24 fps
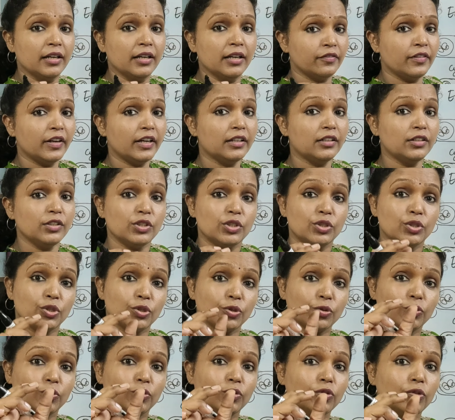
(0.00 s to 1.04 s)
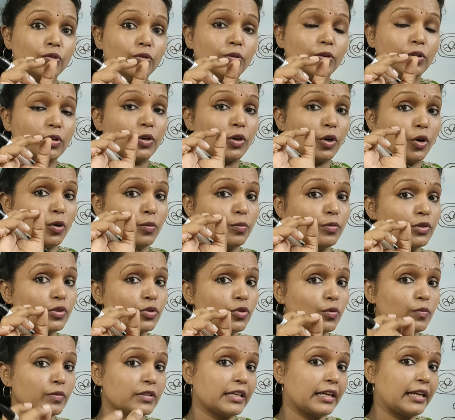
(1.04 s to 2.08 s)
when two
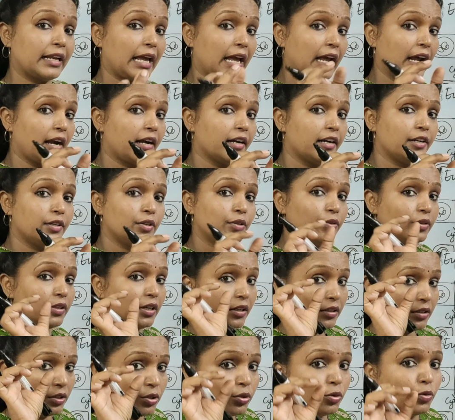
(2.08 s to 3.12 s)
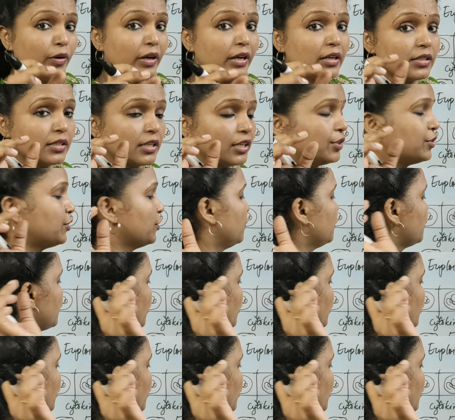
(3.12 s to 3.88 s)
chromosomes are added to the 2n set of